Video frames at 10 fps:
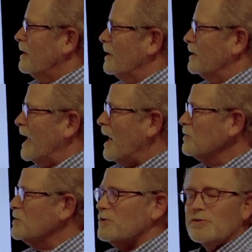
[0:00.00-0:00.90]

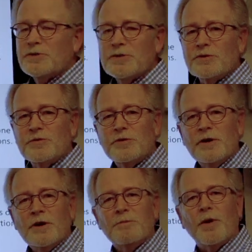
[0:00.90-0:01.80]
allows you to
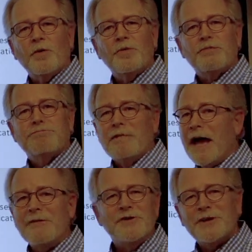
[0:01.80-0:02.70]
both
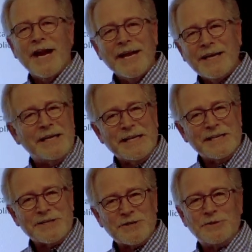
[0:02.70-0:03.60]
have your cake and
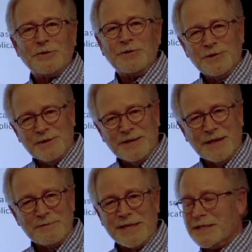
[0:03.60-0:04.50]
eat it too.
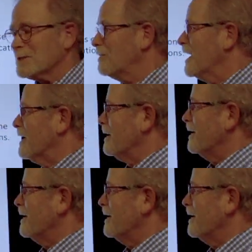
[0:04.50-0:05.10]
Let me explain.